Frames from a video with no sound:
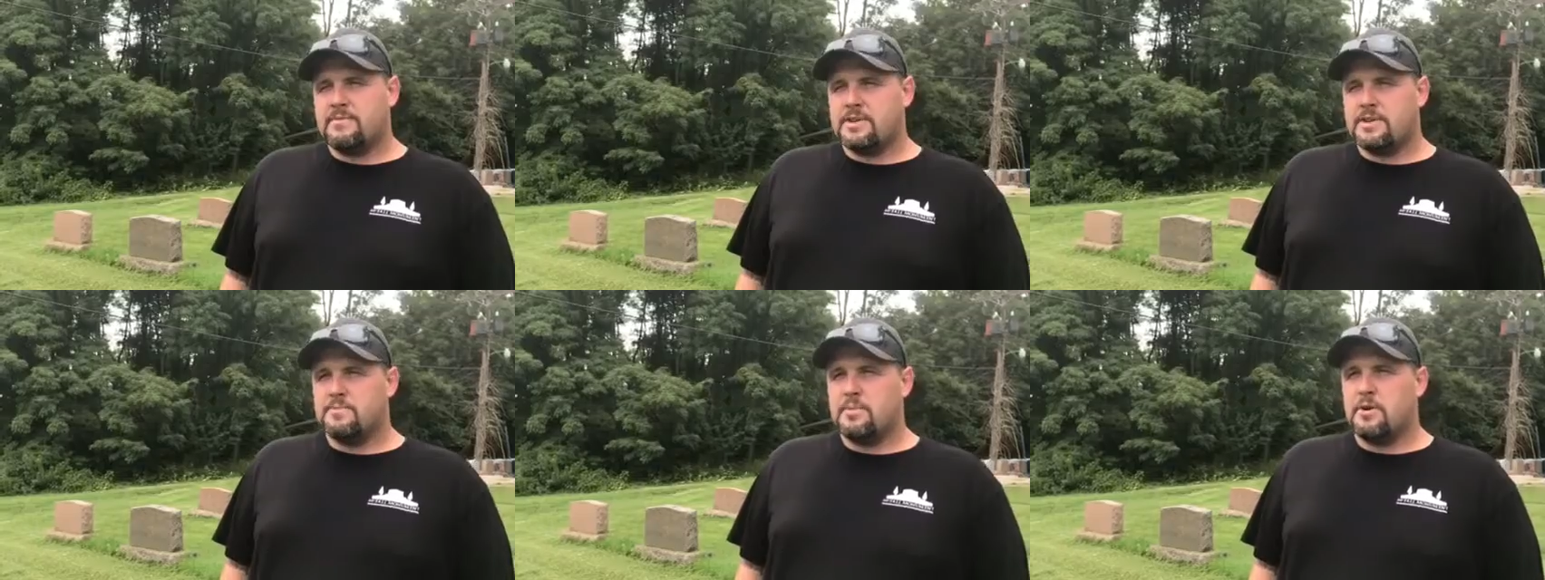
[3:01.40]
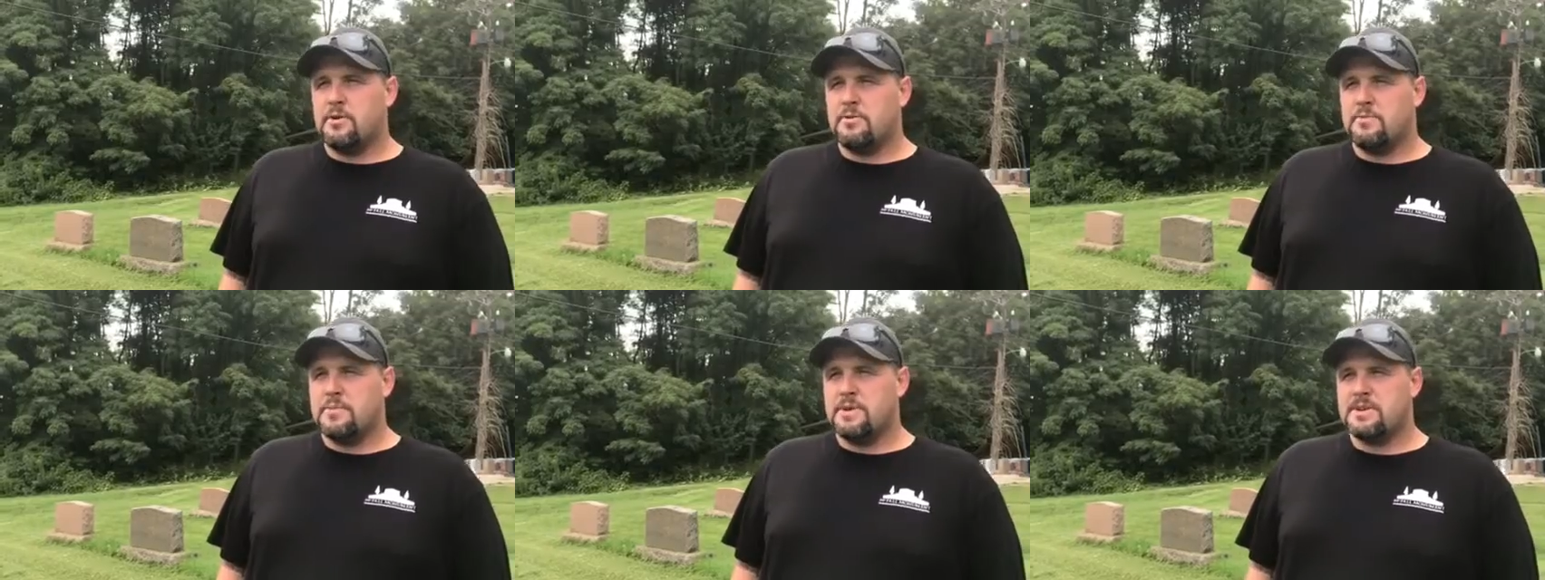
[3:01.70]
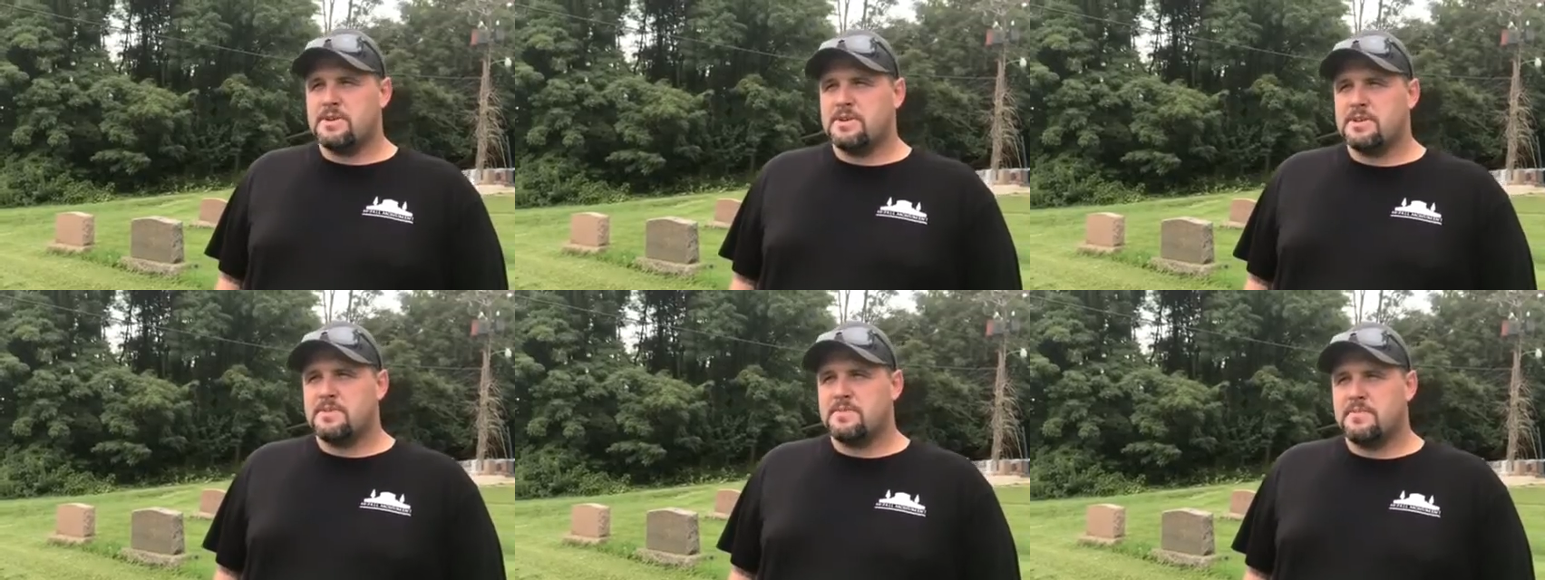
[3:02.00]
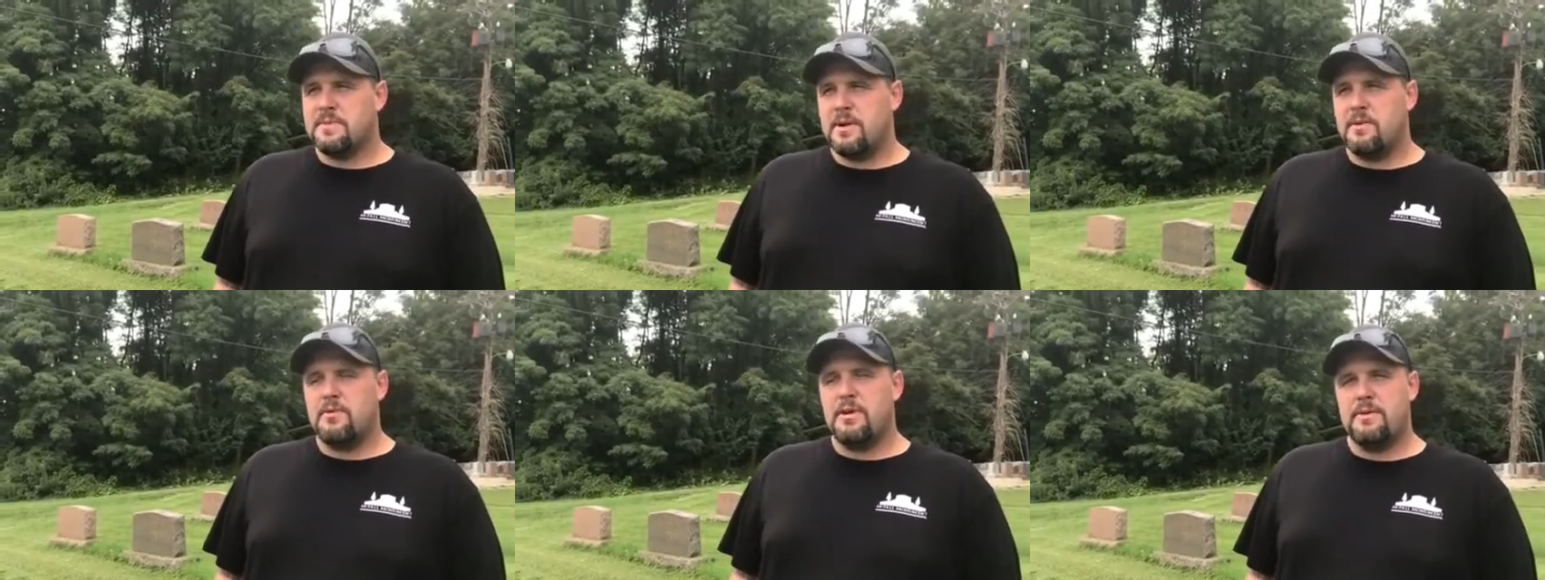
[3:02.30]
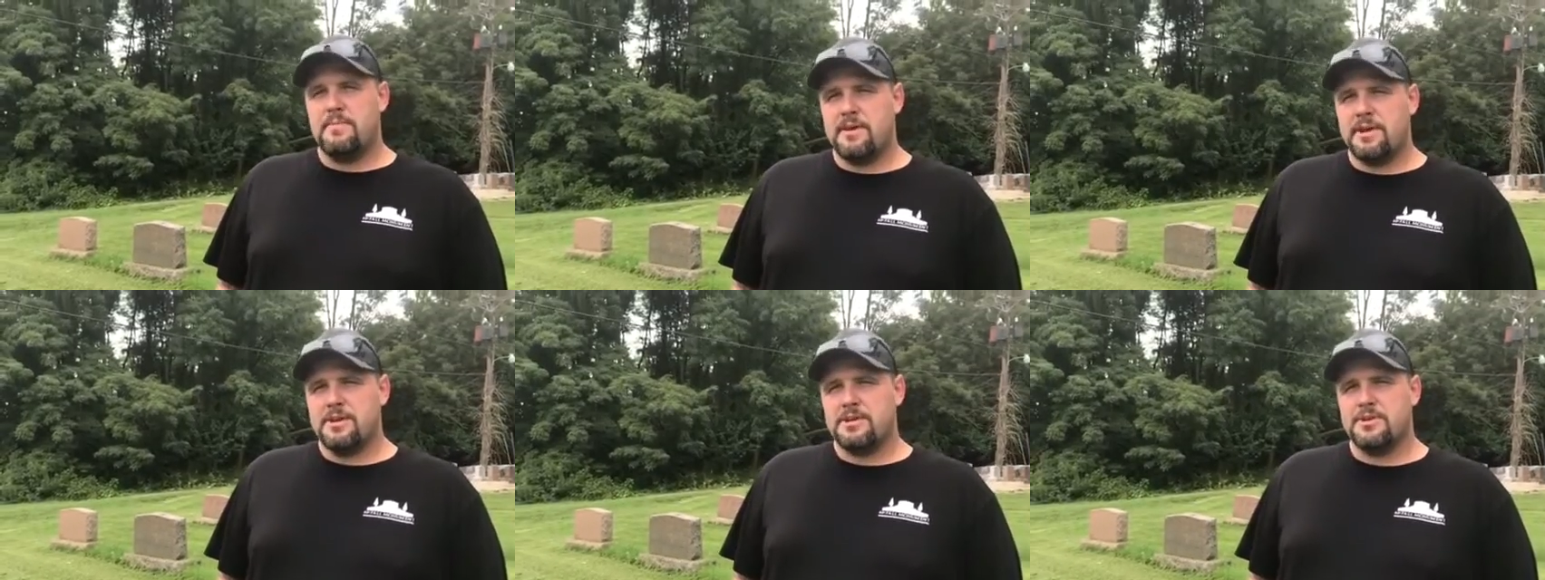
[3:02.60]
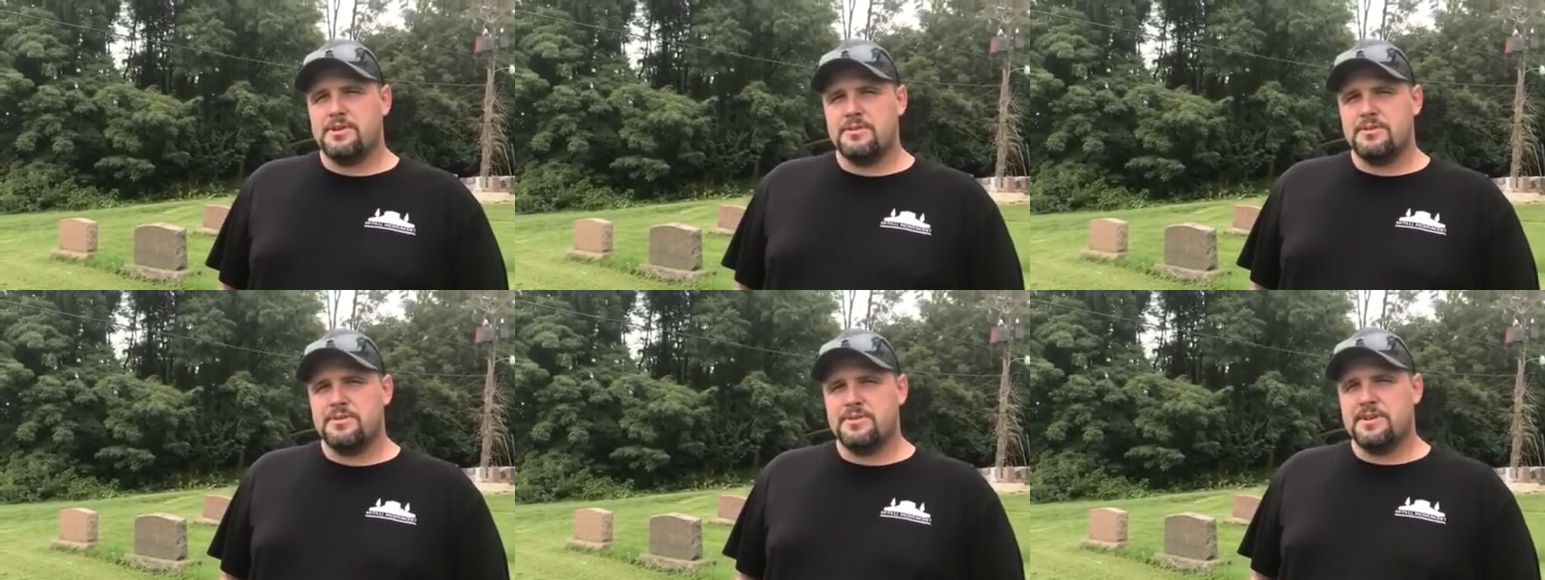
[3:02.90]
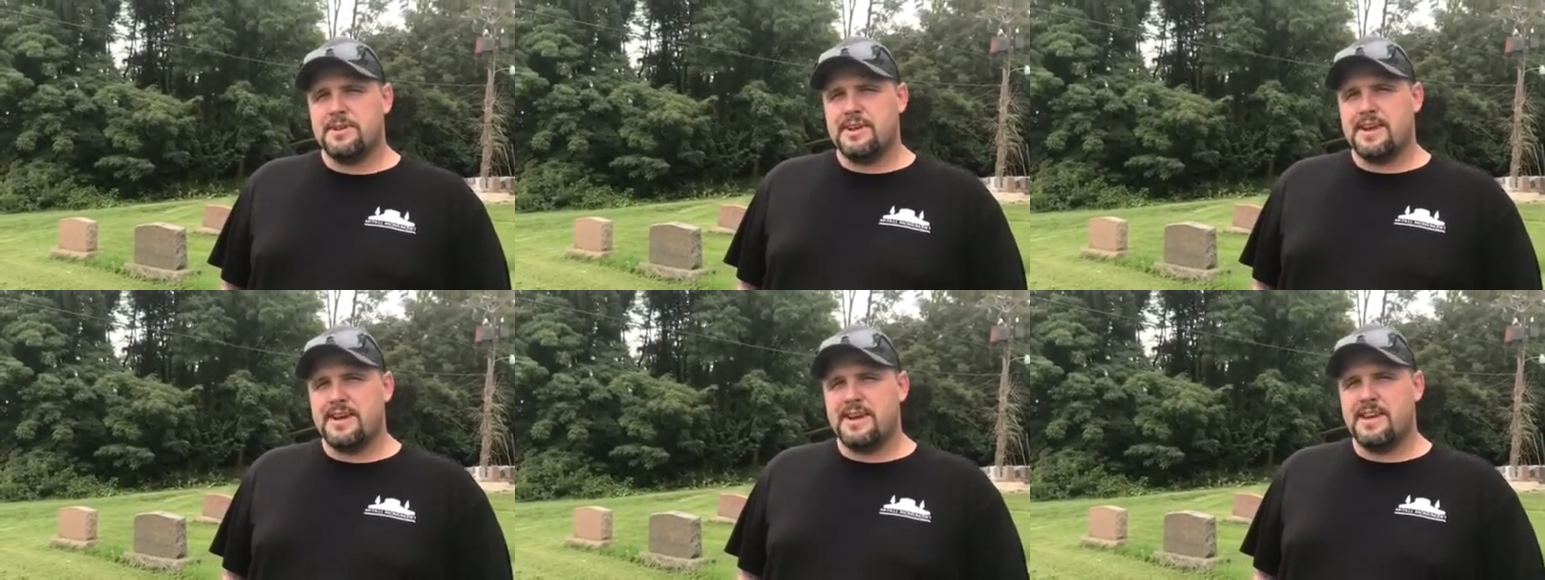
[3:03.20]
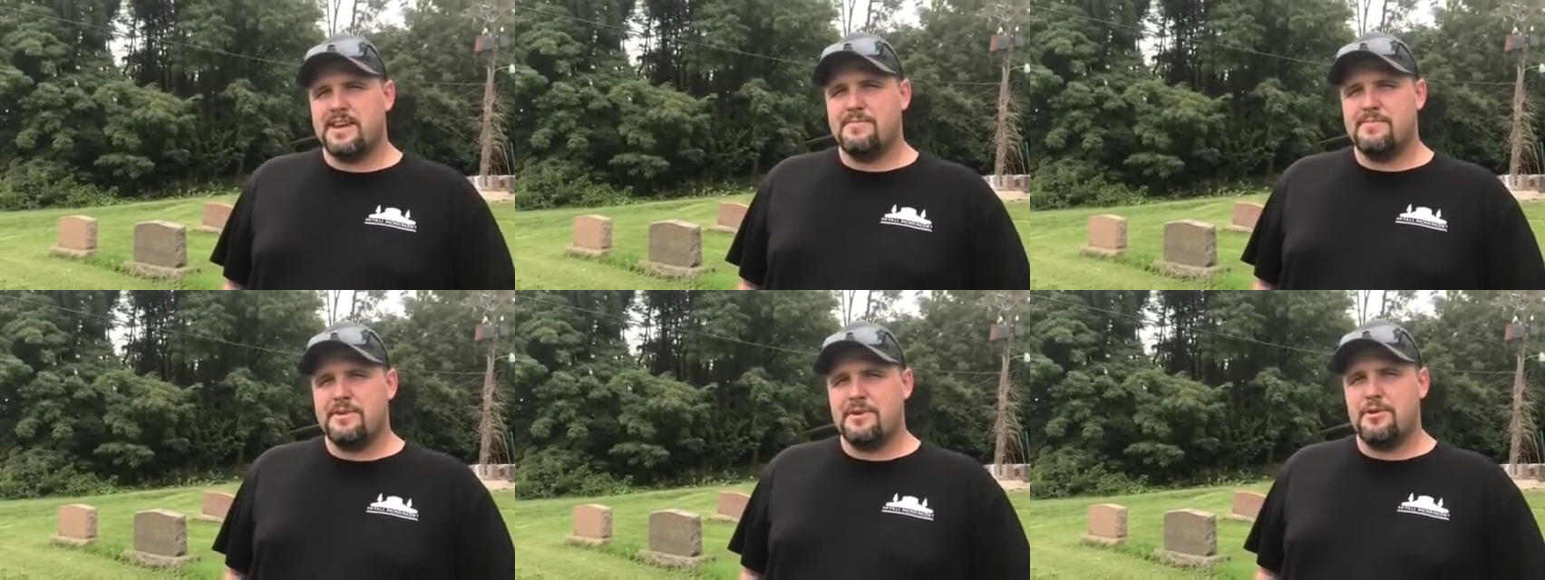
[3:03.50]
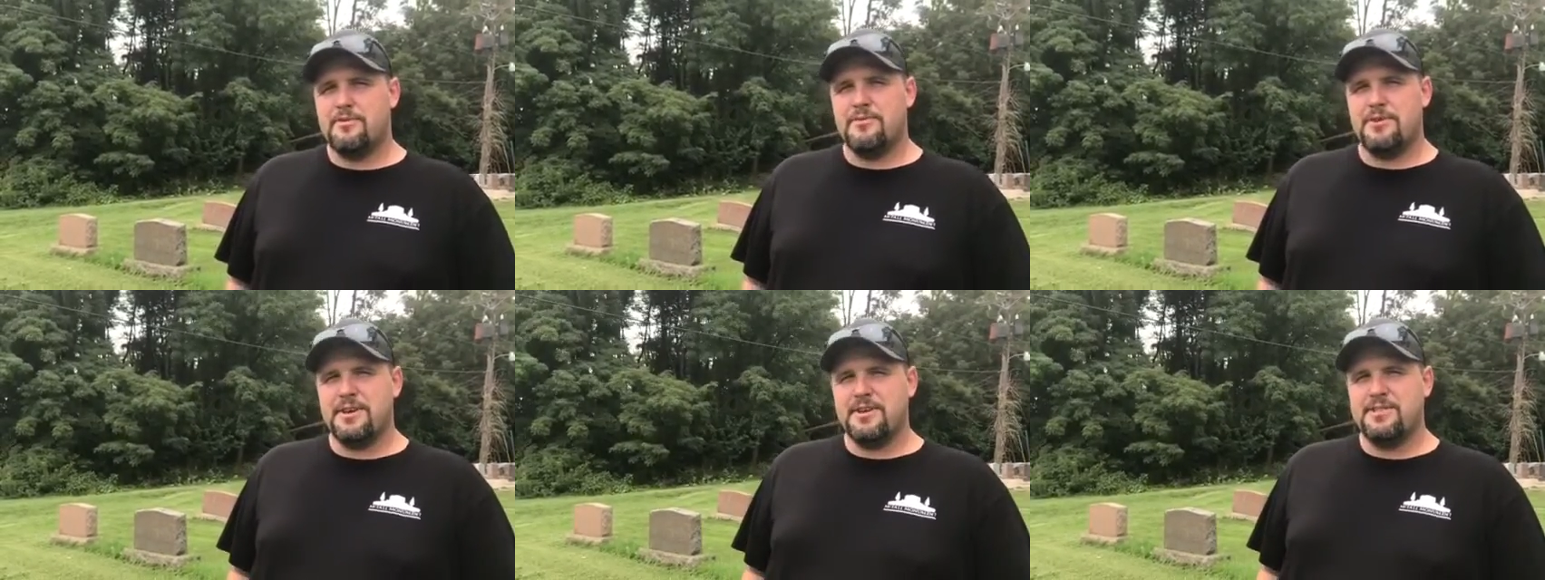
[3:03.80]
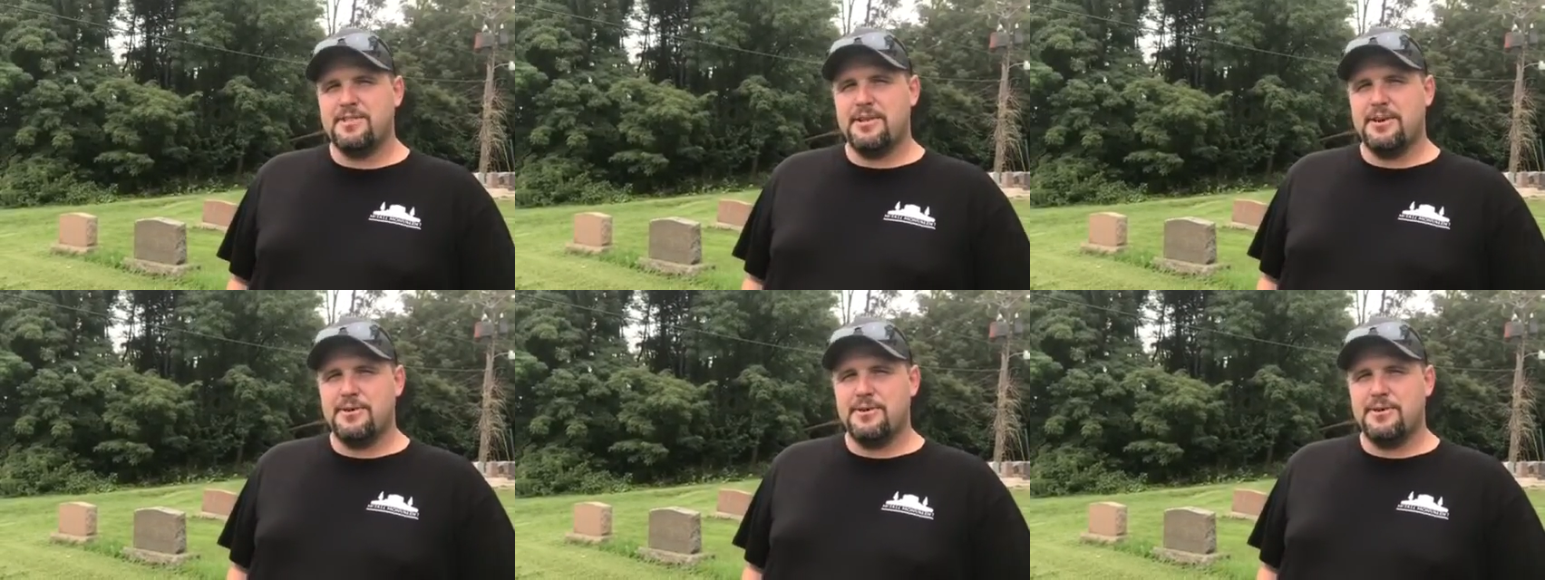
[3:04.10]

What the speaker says: of a smaller business, but I want to make sure that I keep my overhead